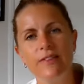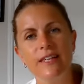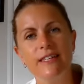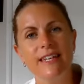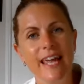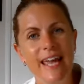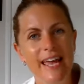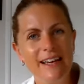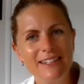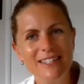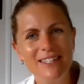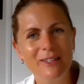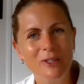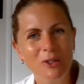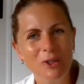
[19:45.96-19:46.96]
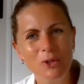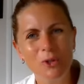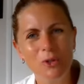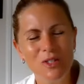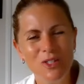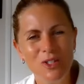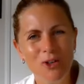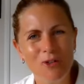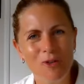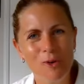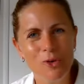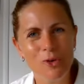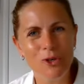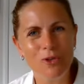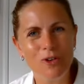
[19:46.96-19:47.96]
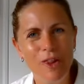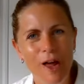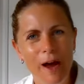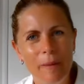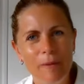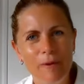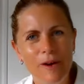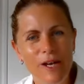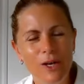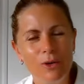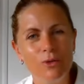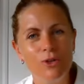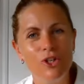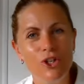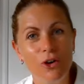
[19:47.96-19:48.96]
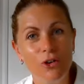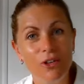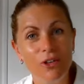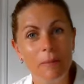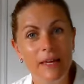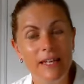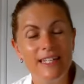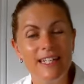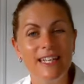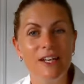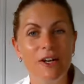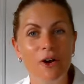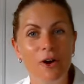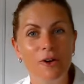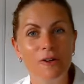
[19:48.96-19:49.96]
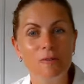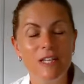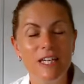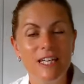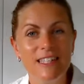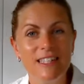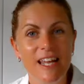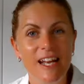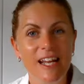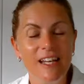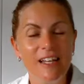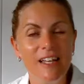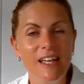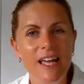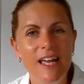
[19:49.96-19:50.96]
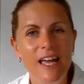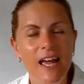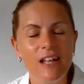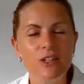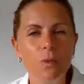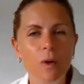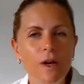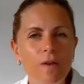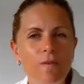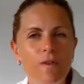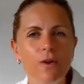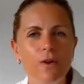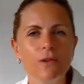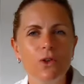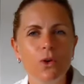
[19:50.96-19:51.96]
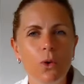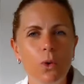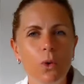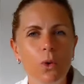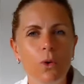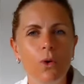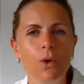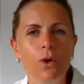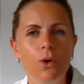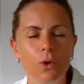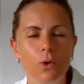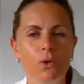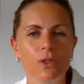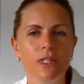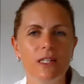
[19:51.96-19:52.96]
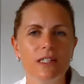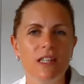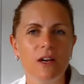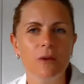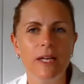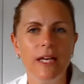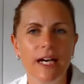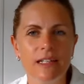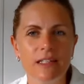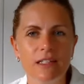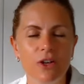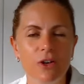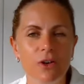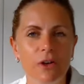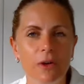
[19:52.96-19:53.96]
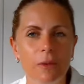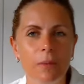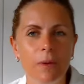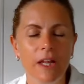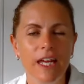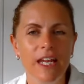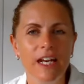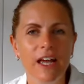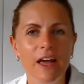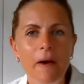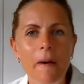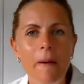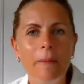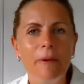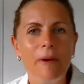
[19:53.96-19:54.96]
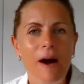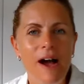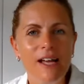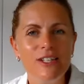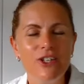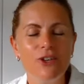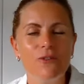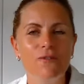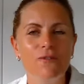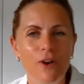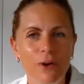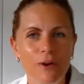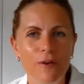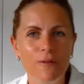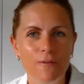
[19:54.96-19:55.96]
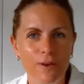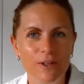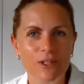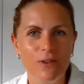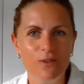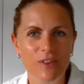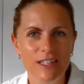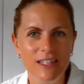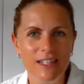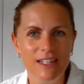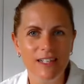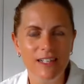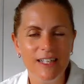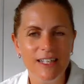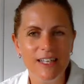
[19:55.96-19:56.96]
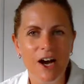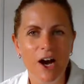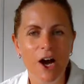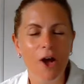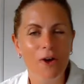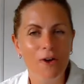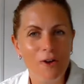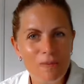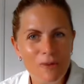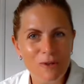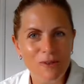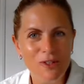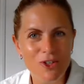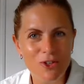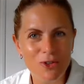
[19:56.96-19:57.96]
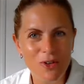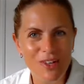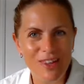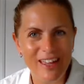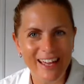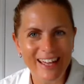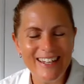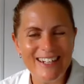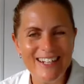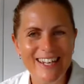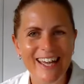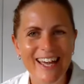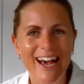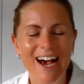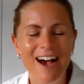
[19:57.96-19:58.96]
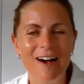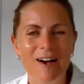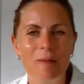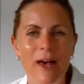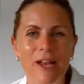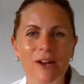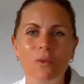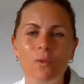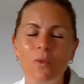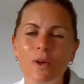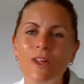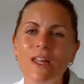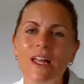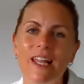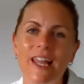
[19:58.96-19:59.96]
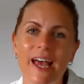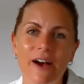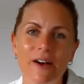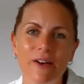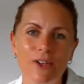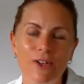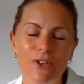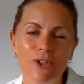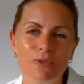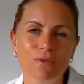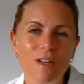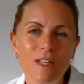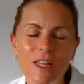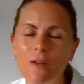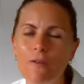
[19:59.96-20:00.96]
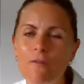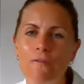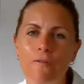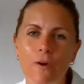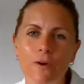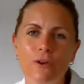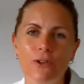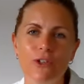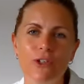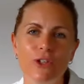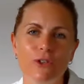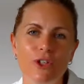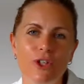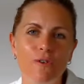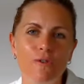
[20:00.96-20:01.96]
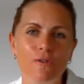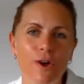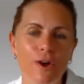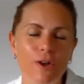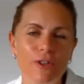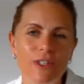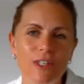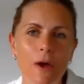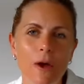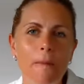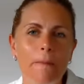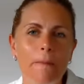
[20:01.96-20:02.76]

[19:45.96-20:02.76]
There's an excellent course in your Altura library called Documenting in a Home Care Setting. It's one of those core courses that we ask you to complete prior to your very first visit. I hope you enjoy that, and it will allow you to really focus your shift notes